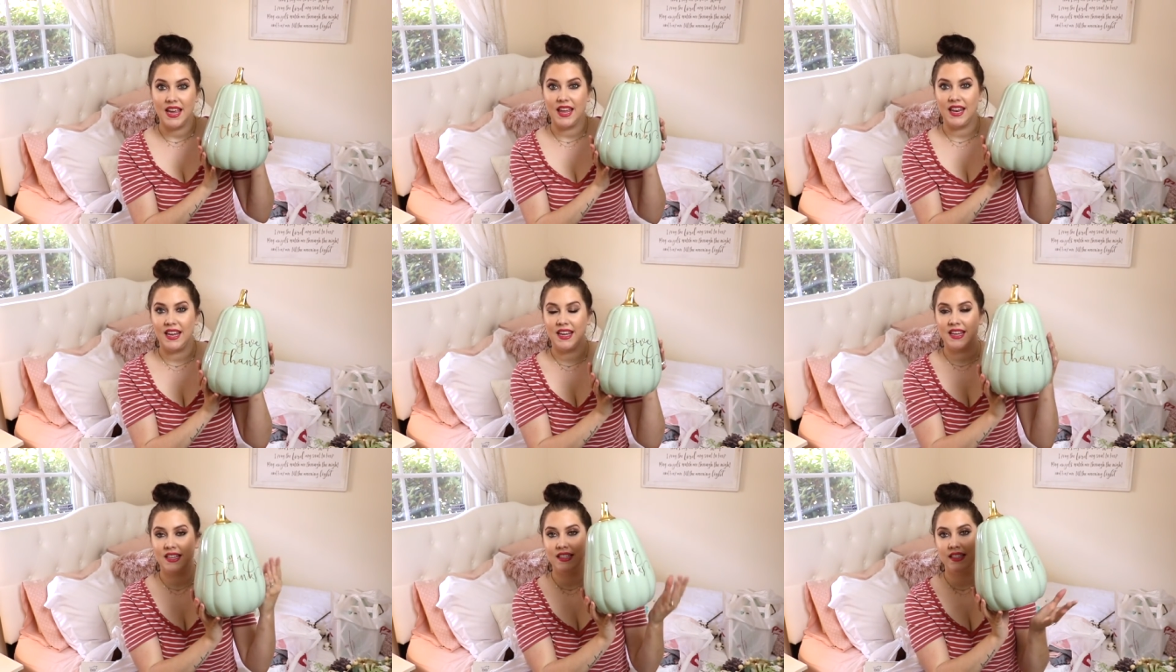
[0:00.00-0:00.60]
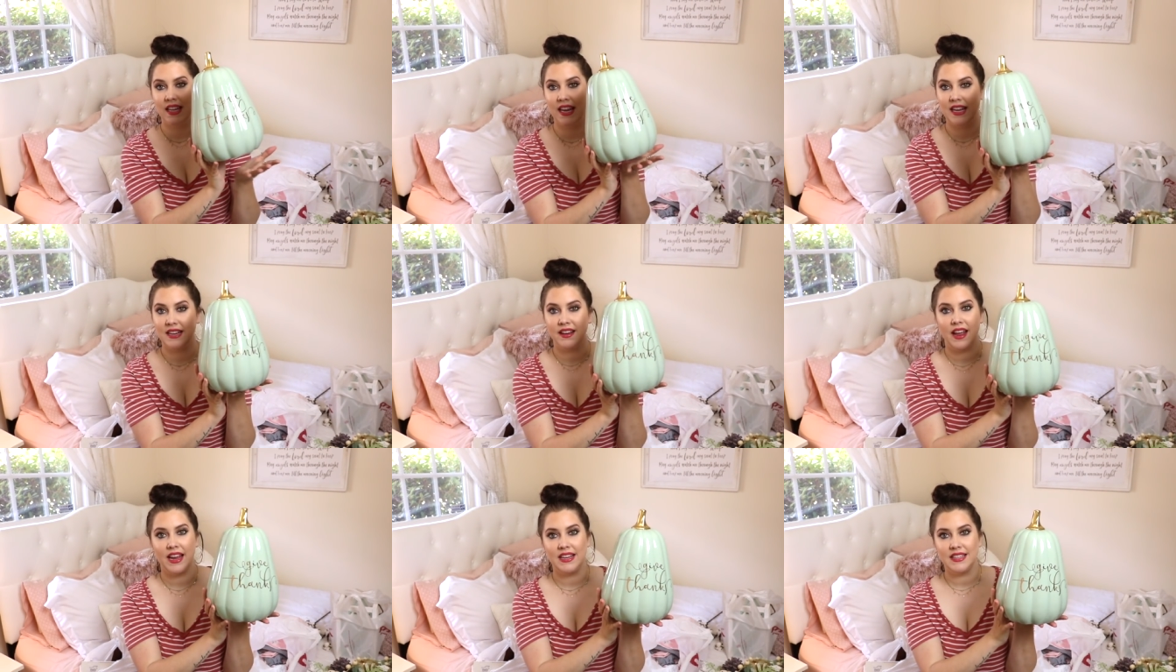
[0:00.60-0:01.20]
It is a
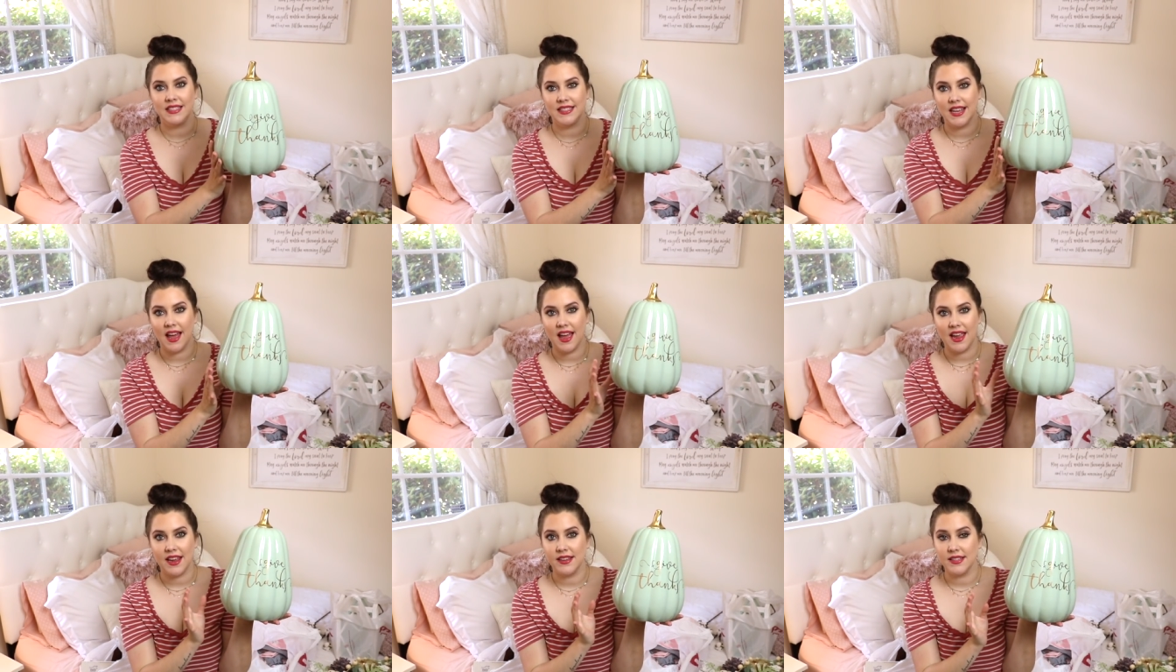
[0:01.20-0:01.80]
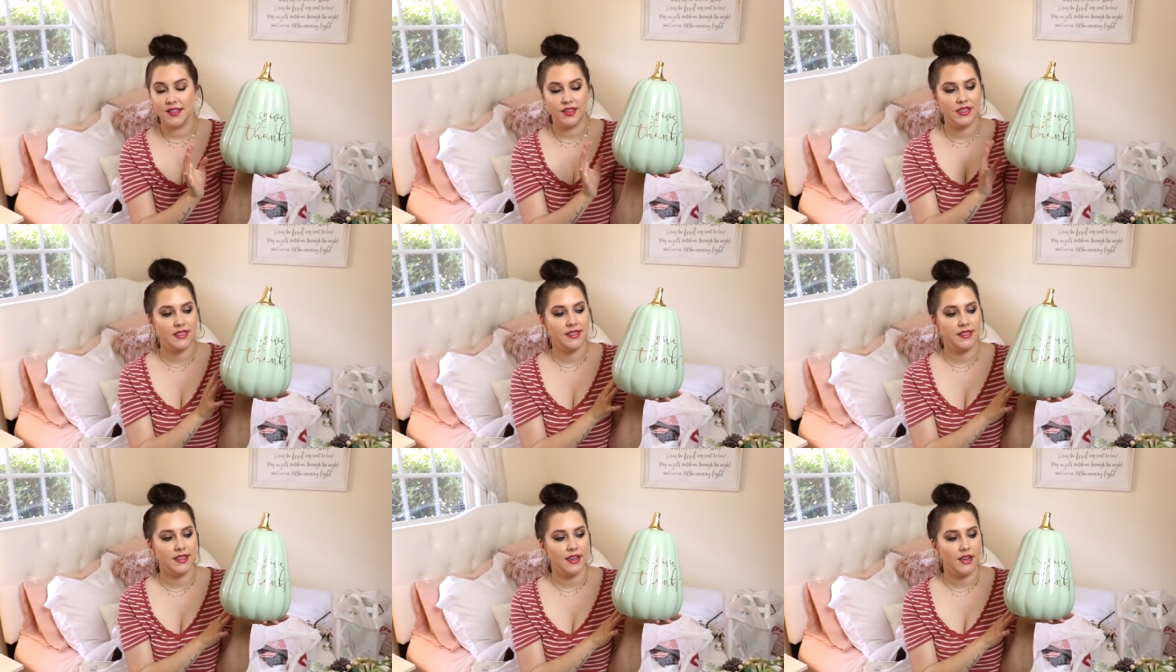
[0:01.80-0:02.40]
nice size. This
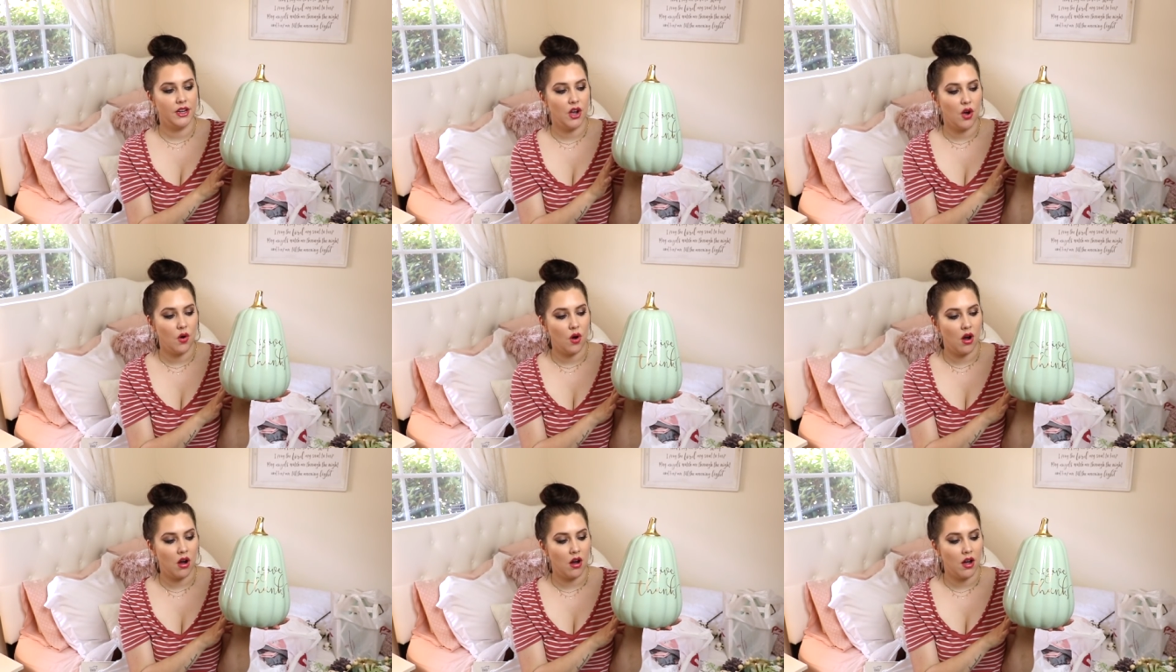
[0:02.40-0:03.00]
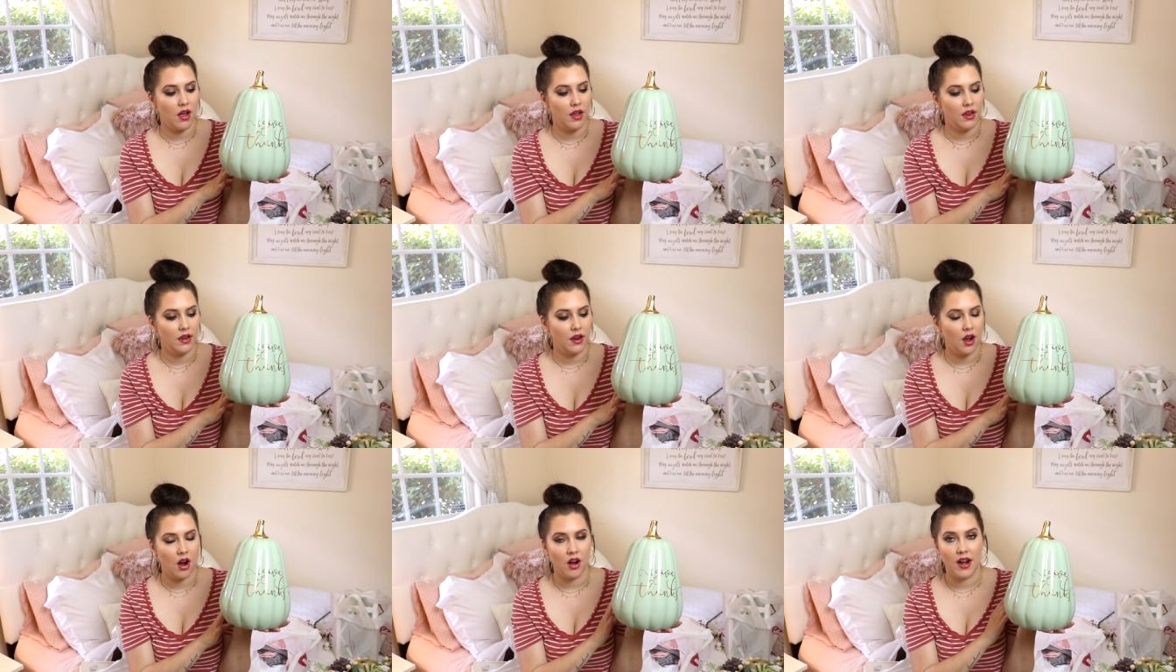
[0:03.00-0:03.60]
is going to go
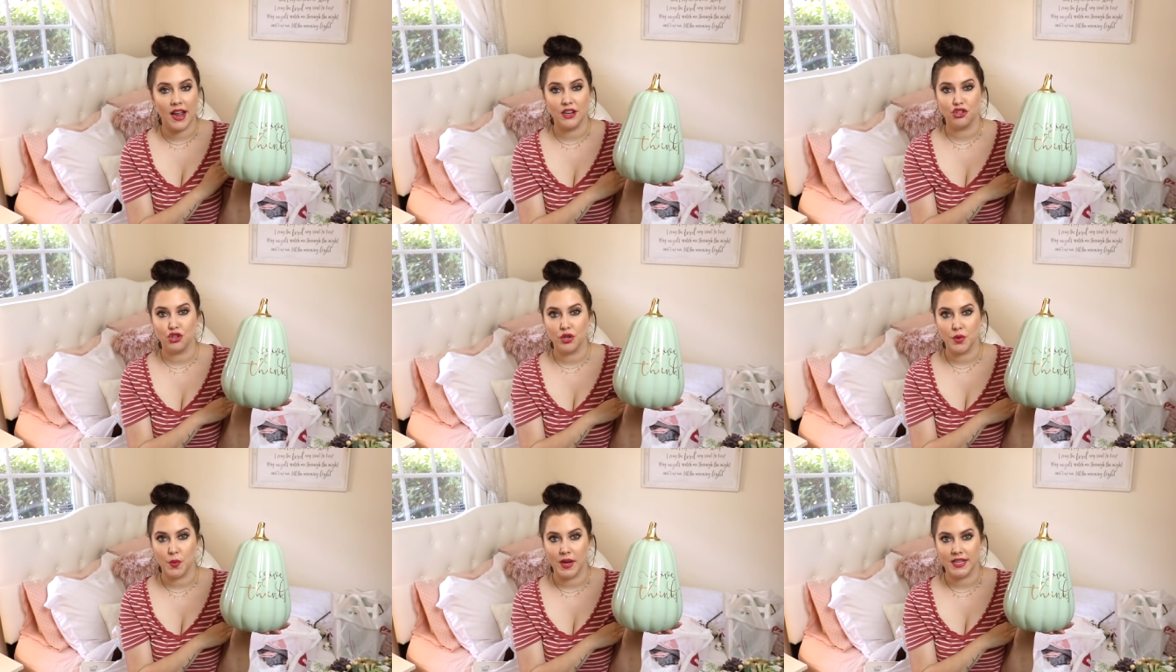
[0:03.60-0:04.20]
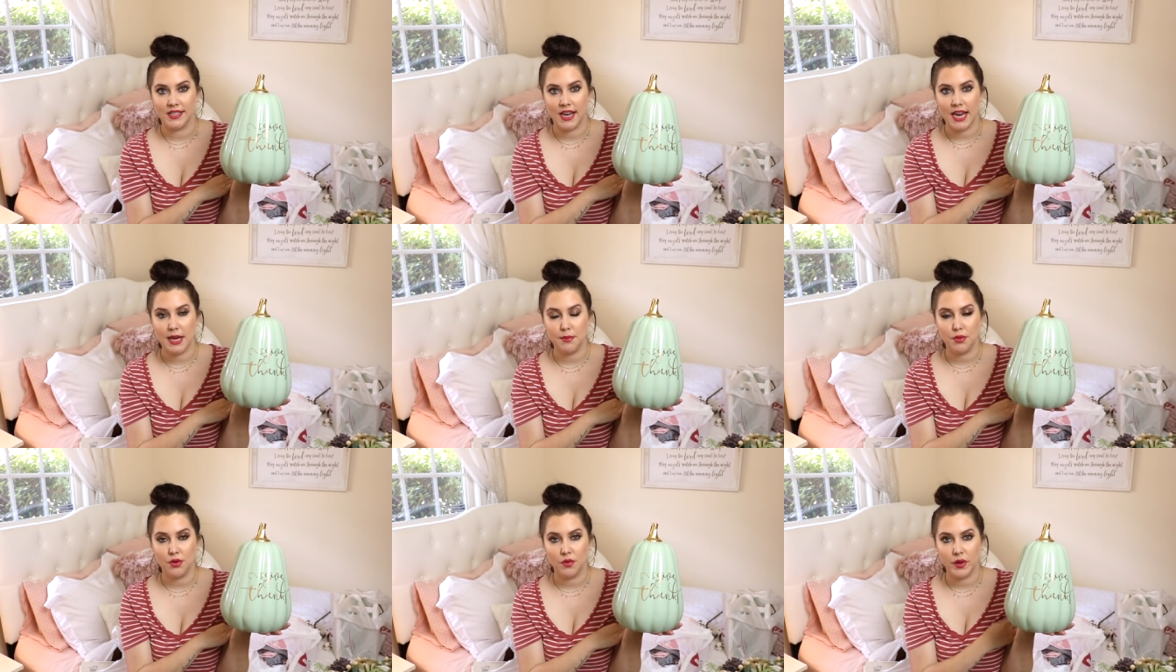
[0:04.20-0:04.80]
on our entryway
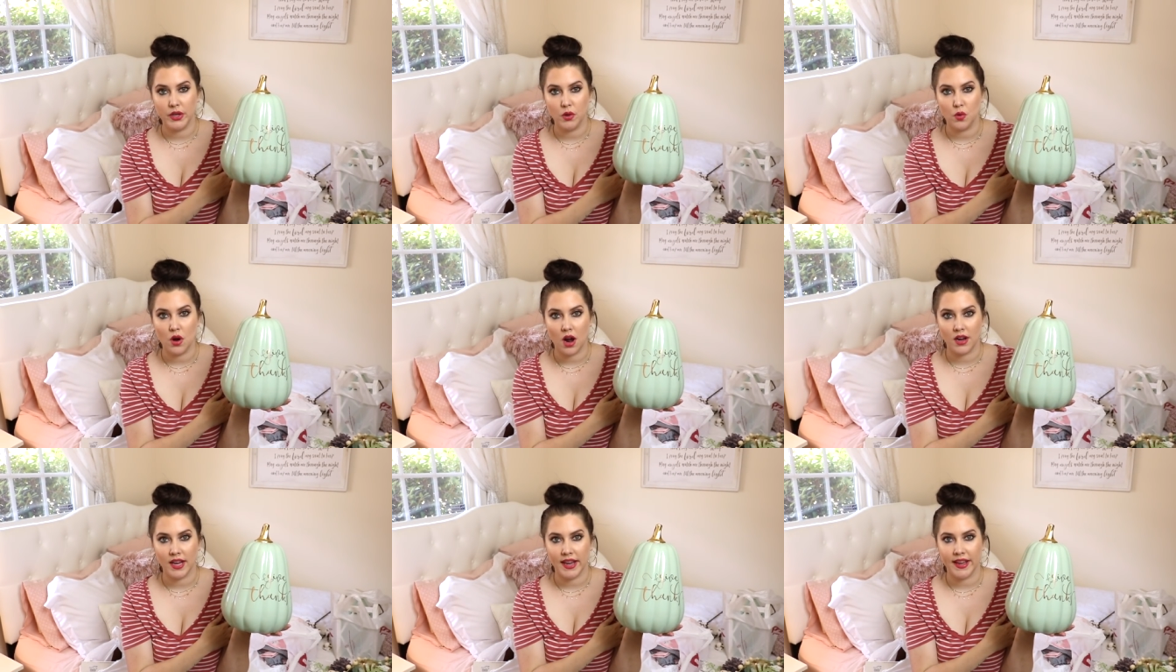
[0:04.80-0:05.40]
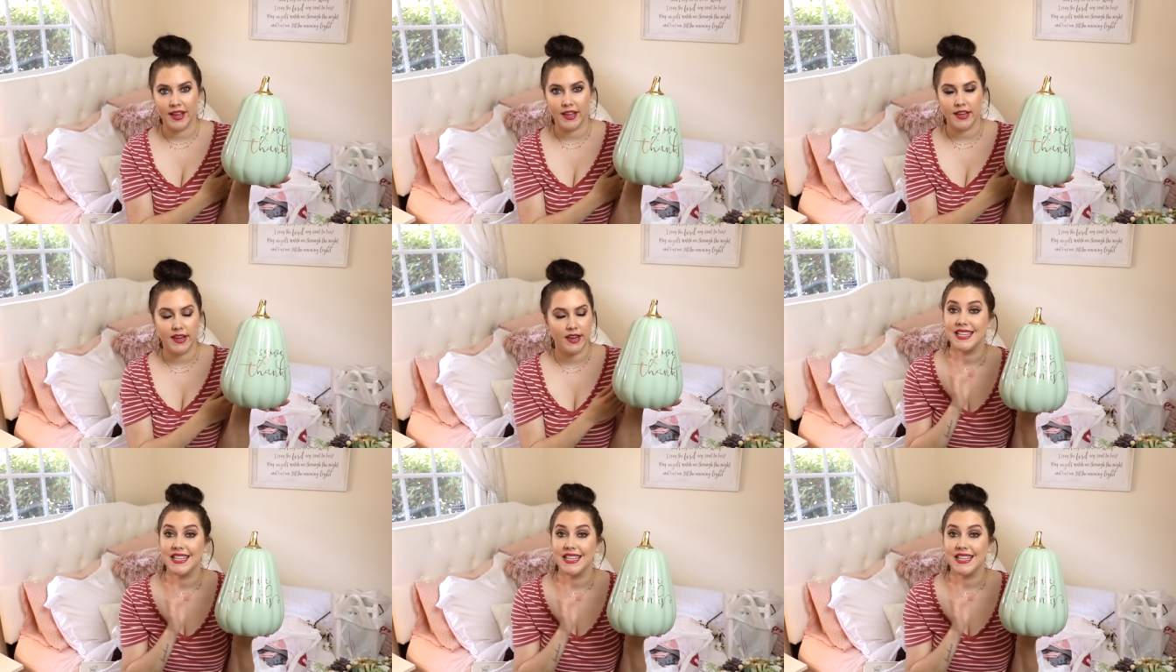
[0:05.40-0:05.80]
table when you walk in.